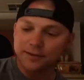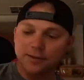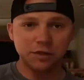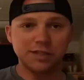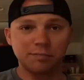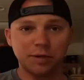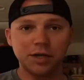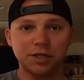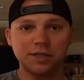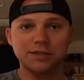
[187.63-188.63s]
First
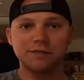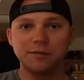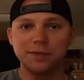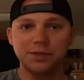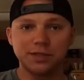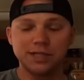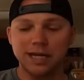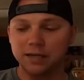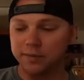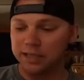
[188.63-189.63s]
impressions of the Mystery
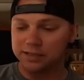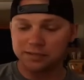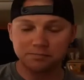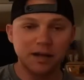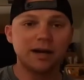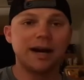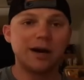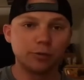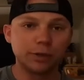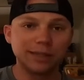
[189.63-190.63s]
Tackle Box, I
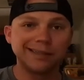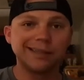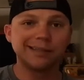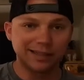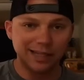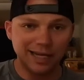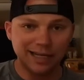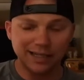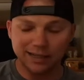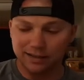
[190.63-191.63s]
really
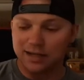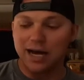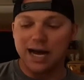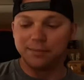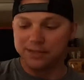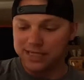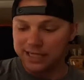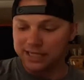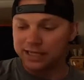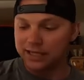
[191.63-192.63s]
like it. I'm
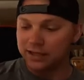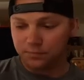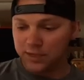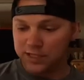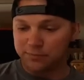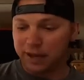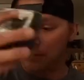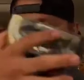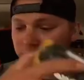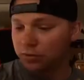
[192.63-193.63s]
digging it. This
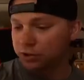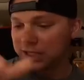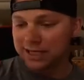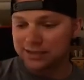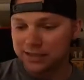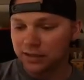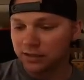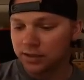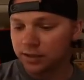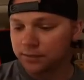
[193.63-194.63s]
baby bull shad's
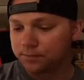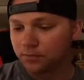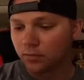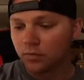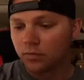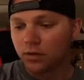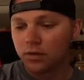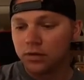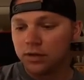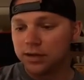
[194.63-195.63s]
killer.
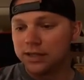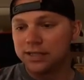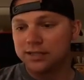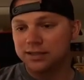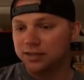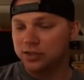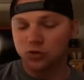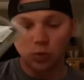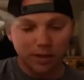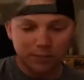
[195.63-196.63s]
This
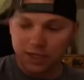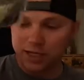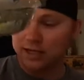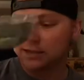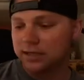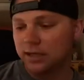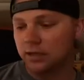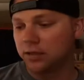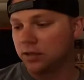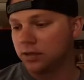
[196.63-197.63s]
swim jig is
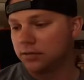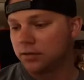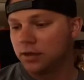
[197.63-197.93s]
killer.